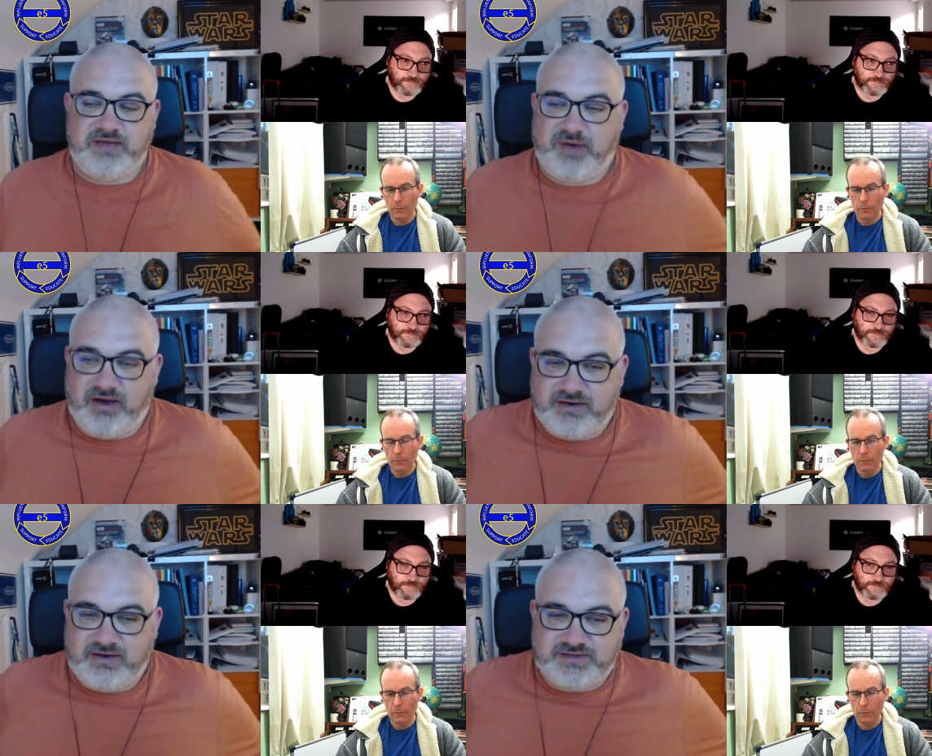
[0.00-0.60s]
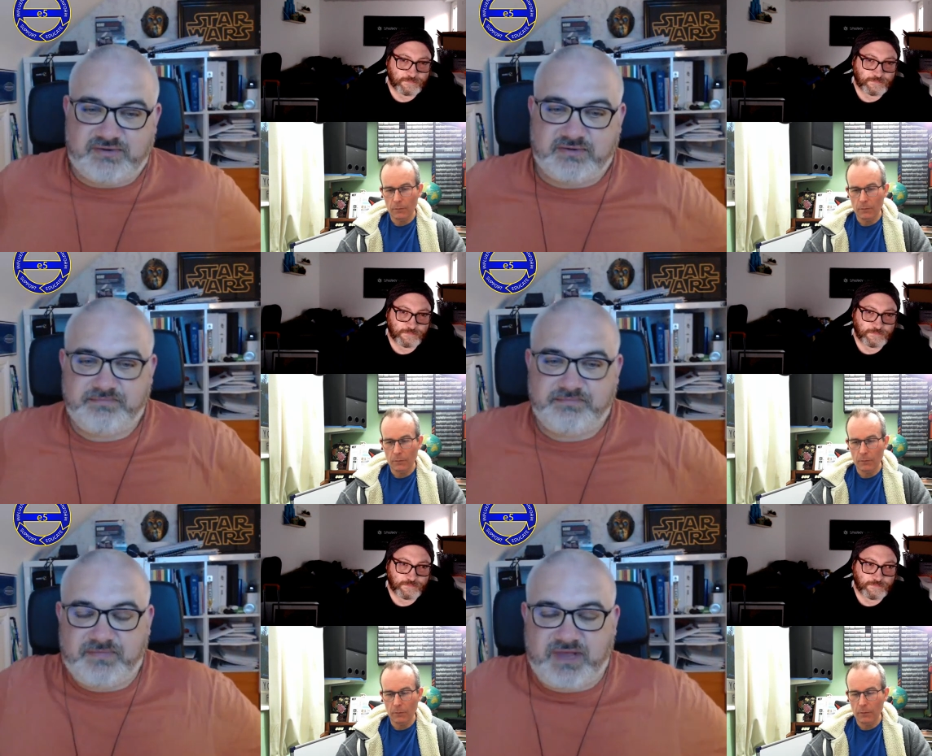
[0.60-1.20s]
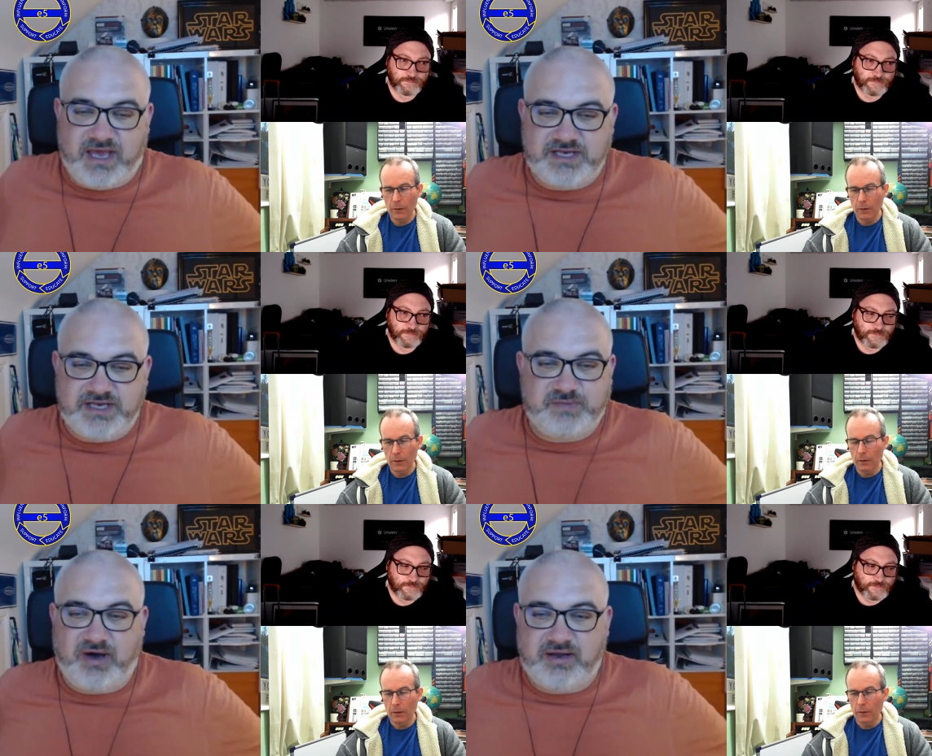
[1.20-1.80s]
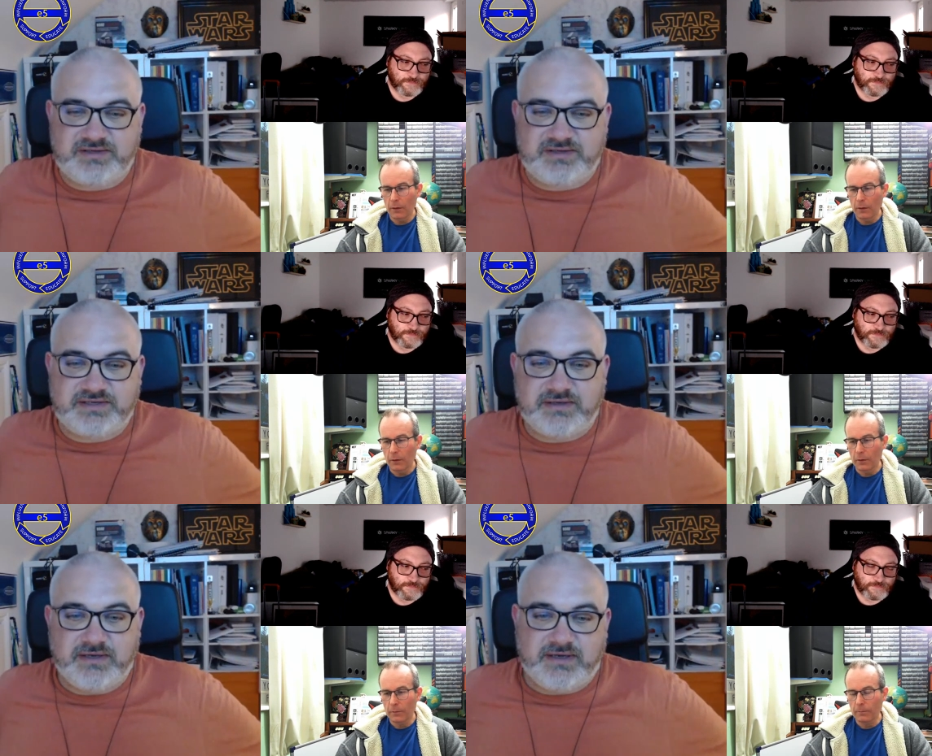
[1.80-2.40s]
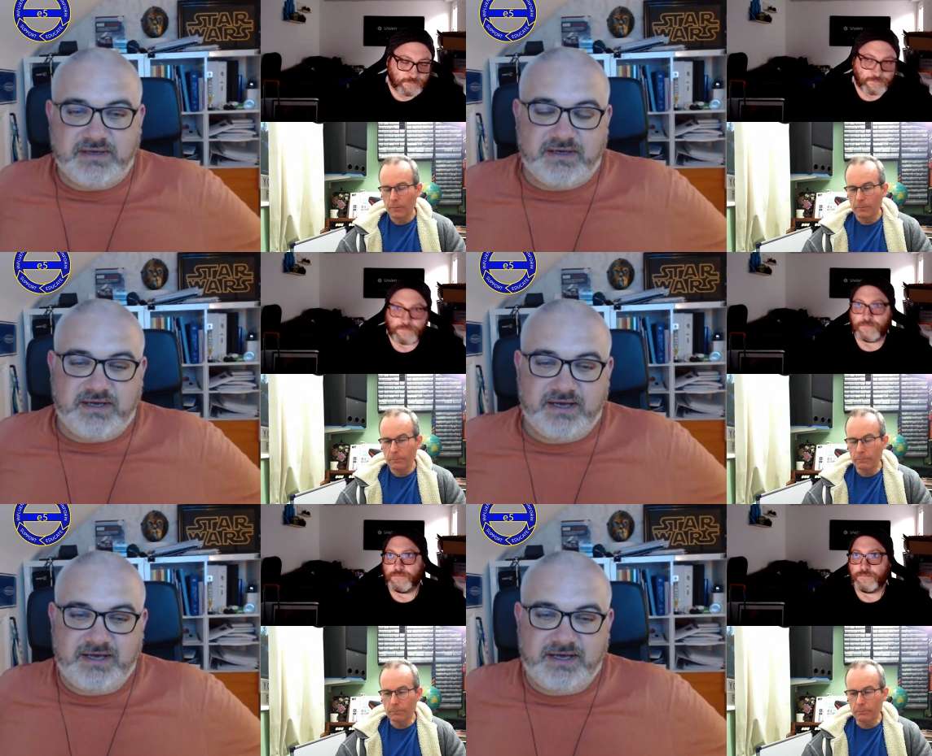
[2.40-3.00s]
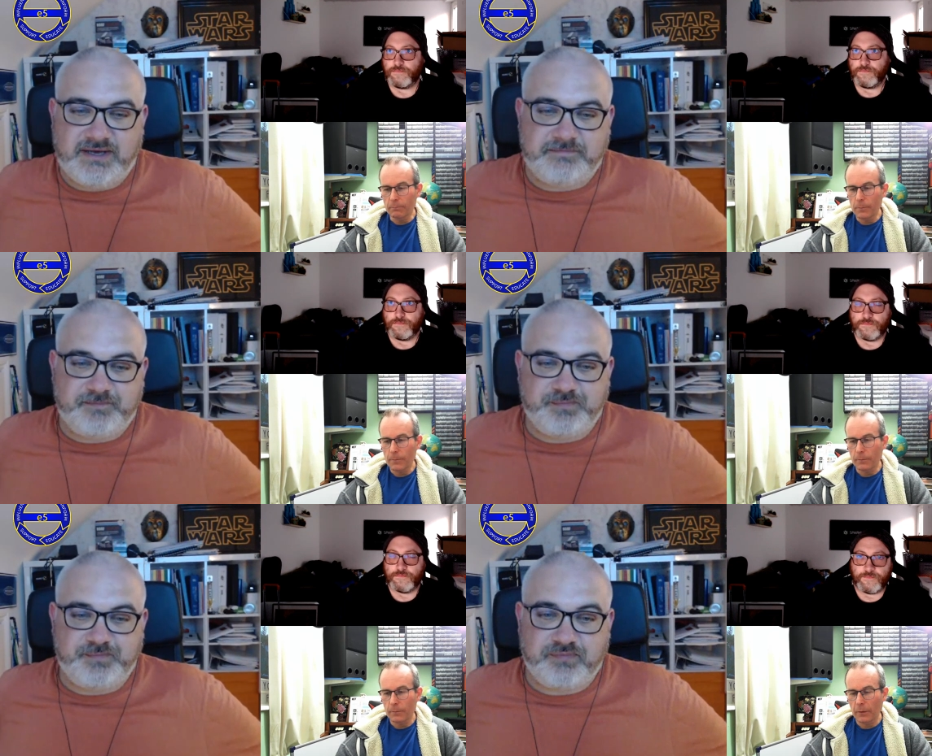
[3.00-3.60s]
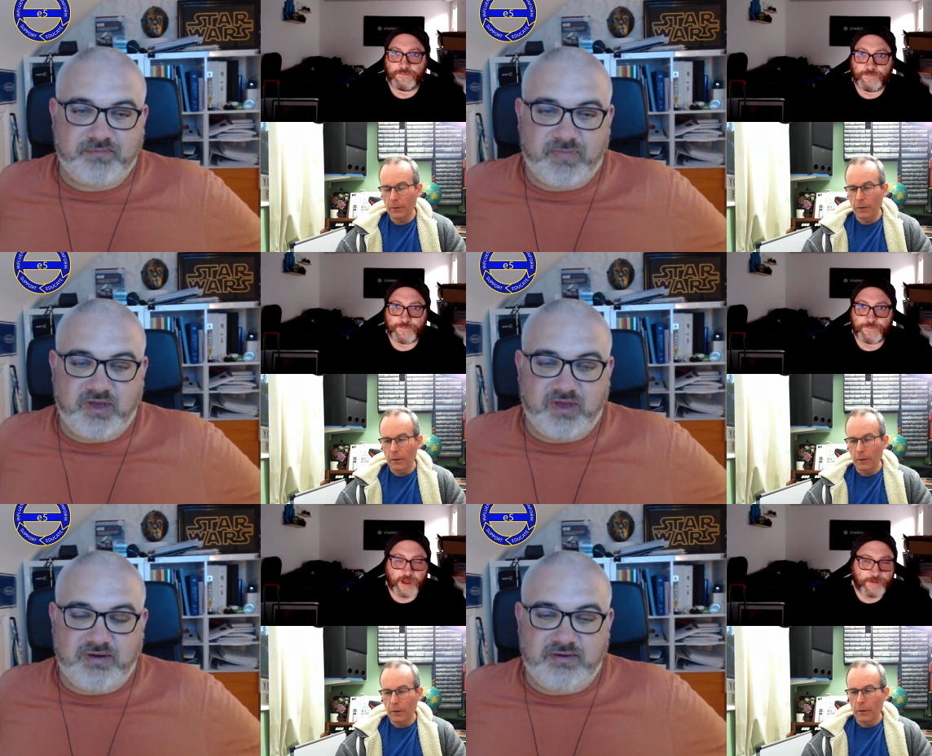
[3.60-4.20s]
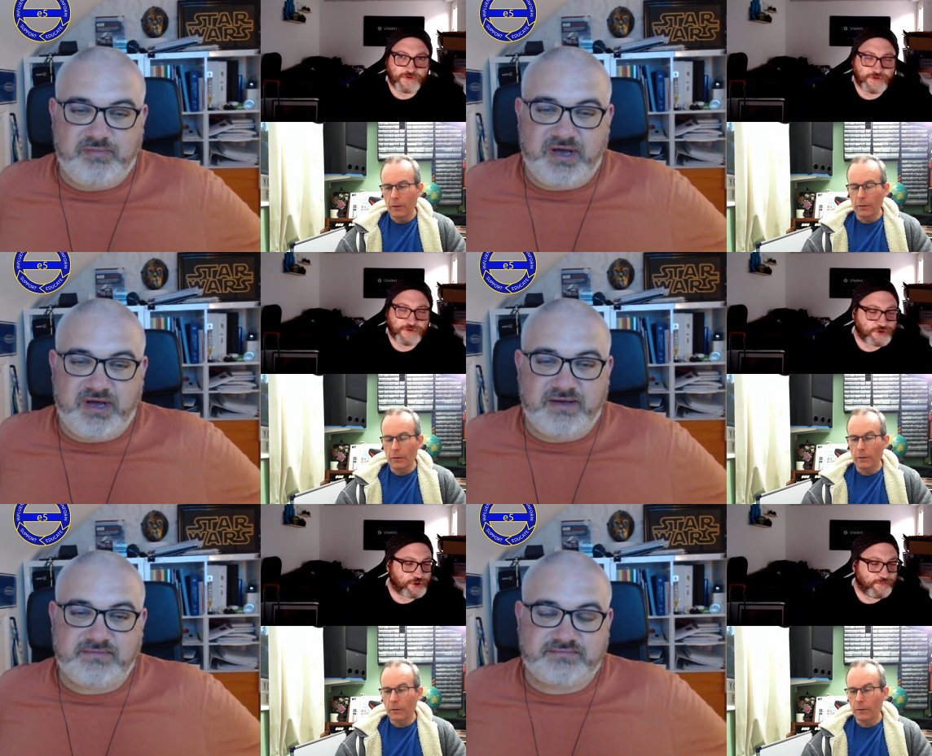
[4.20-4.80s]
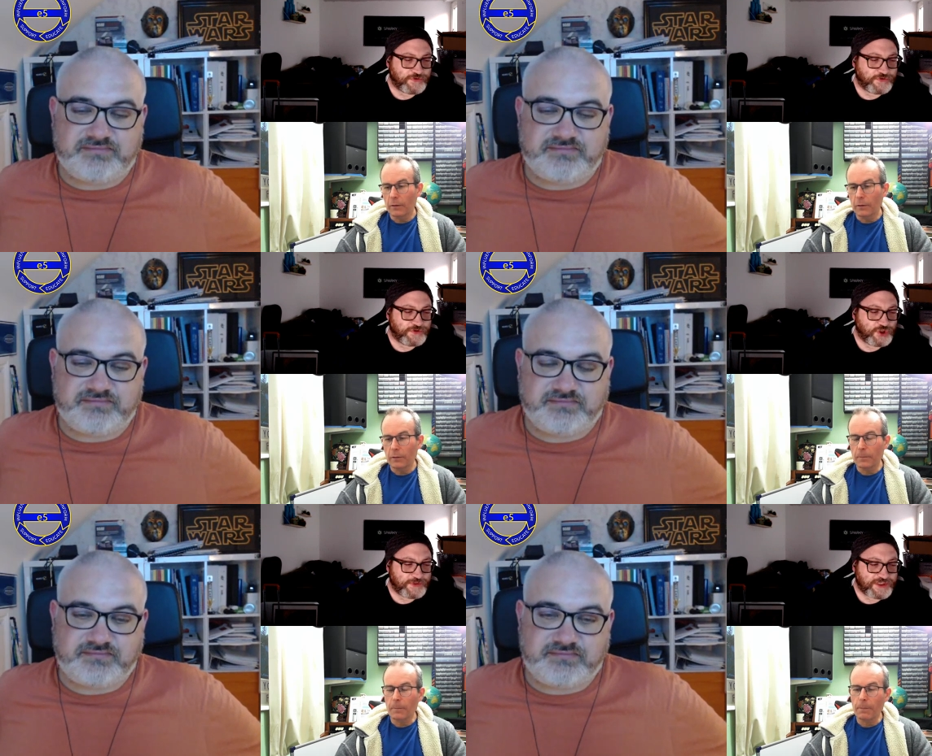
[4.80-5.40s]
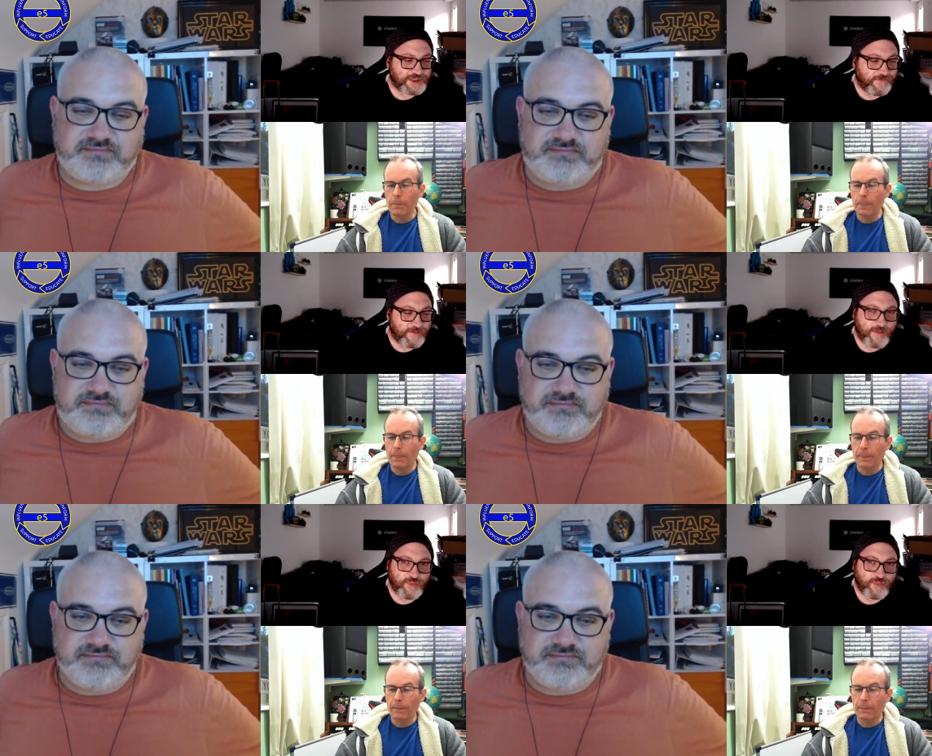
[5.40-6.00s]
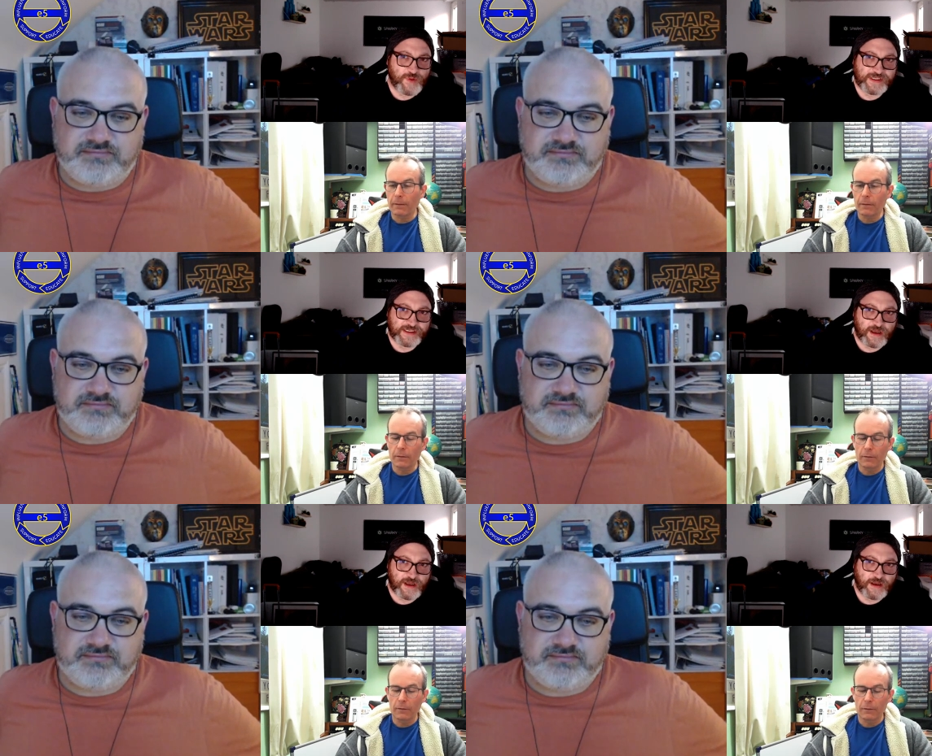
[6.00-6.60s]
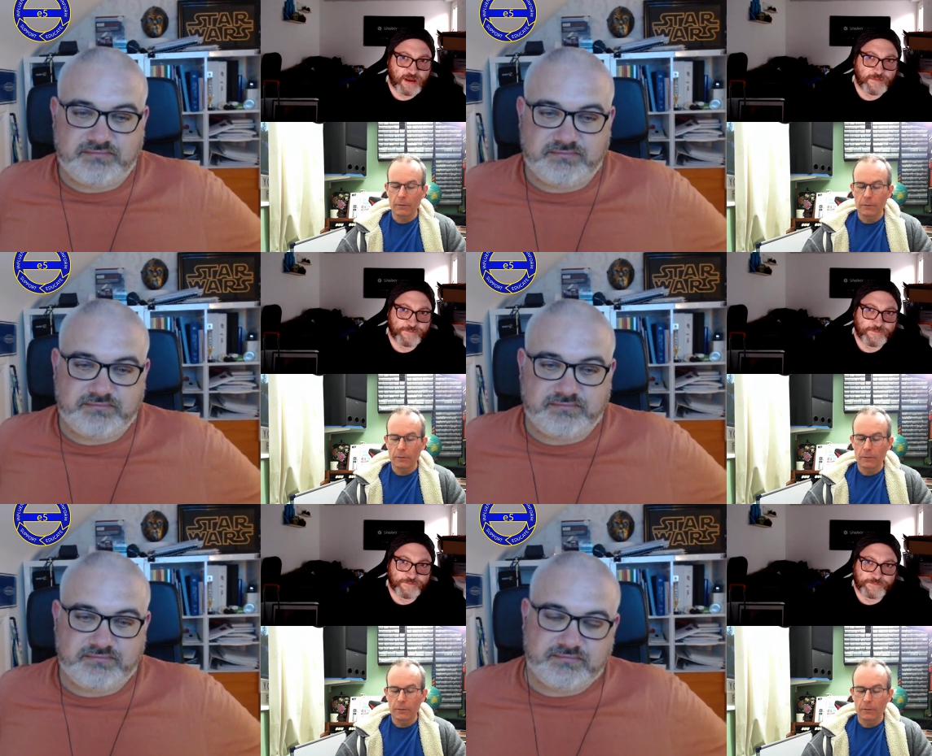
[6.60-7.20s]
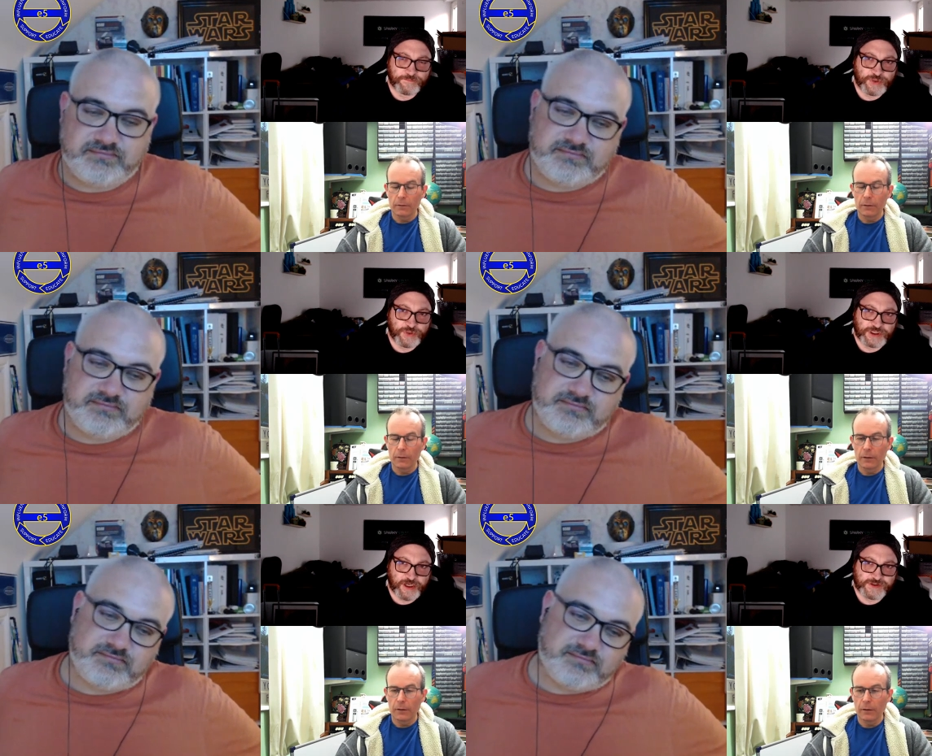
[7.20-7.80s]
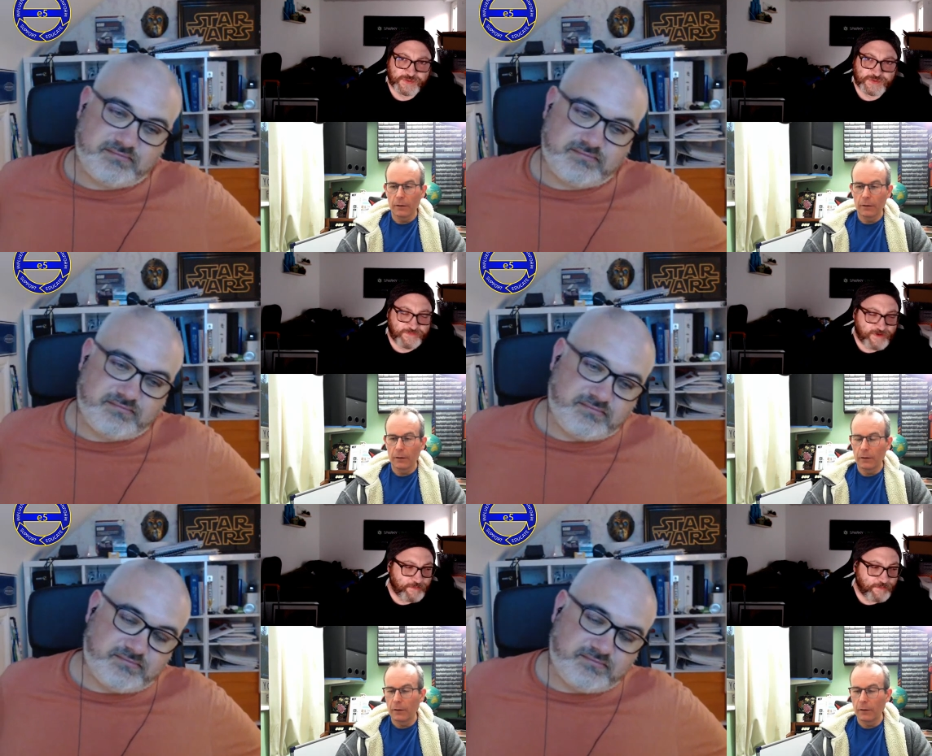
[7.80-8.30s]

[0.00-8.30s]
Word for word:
Speaker 1: or mini piles or cage piles. Um,
Speaker 2: hmm, I'm not but, too. I'm not too sure myself. I remember when we did our podcast